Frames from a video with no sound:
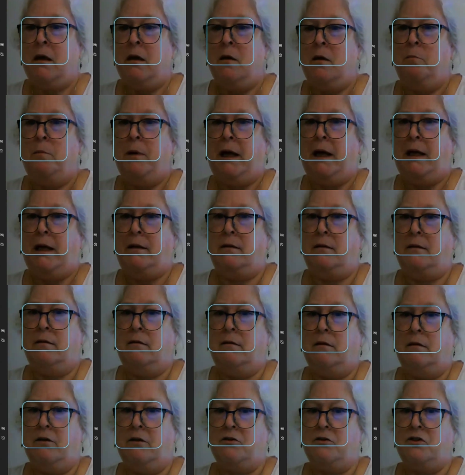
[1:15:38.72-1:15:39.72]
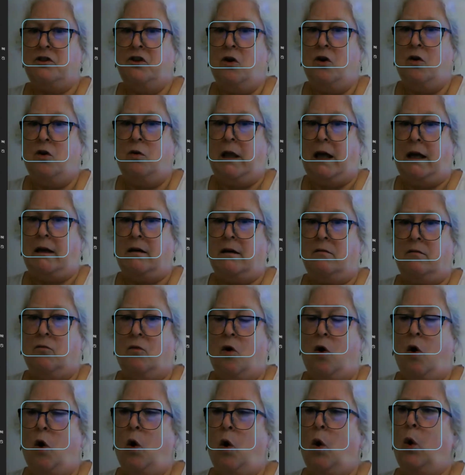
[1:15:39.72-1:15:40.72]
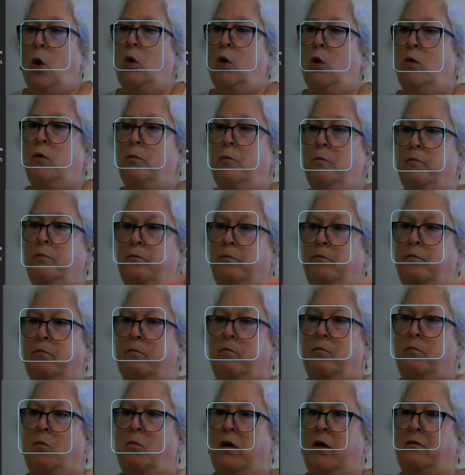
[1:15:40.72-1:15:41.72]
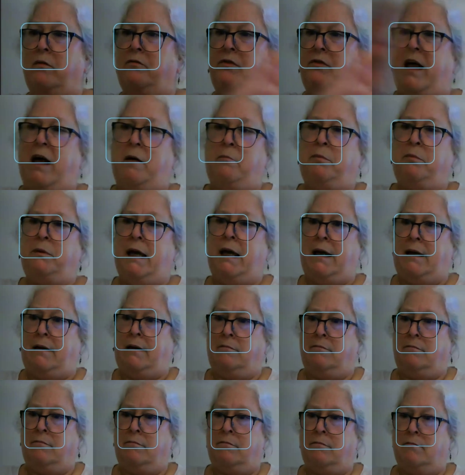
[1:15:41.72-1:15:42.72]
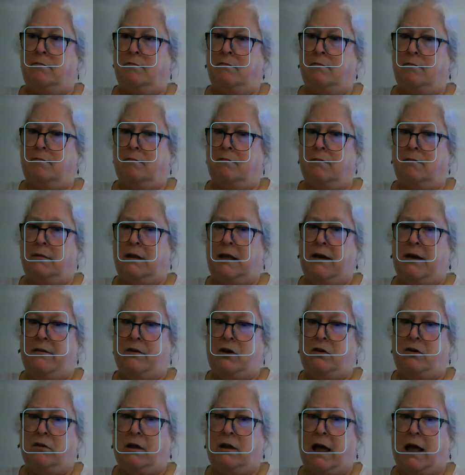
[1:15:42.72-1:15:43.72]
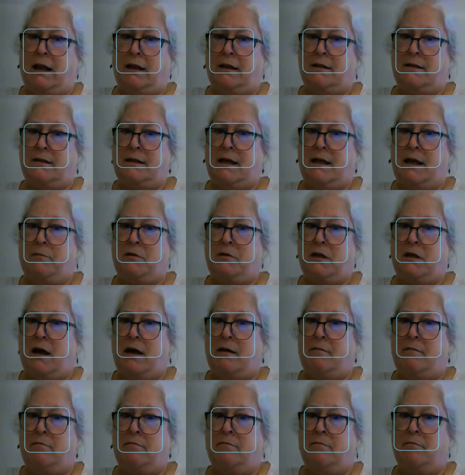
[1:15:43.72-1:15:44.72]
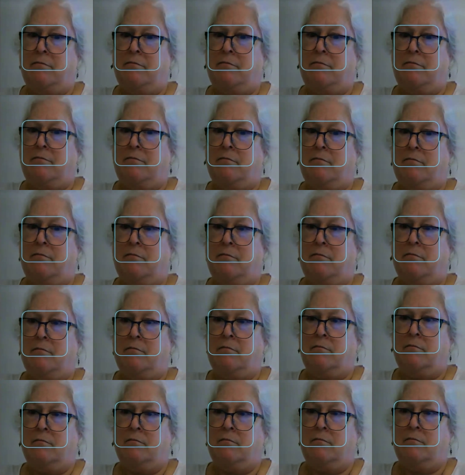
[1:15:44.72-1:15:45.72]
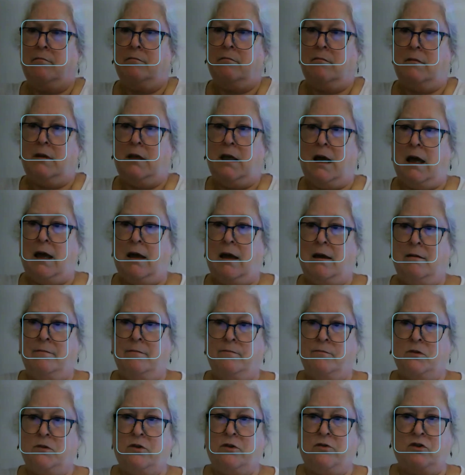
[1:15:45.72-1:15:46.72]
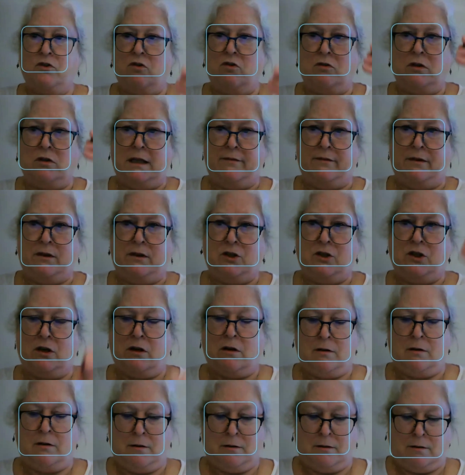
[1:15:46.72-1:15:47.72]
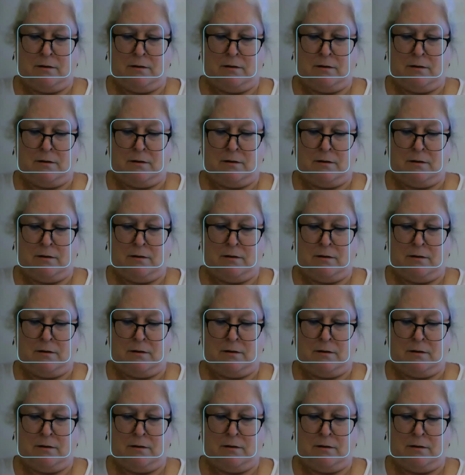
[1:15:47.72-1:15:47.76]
But there's no like whole one flat plane giving you light at the same time. Okay, so there's no cleavage here.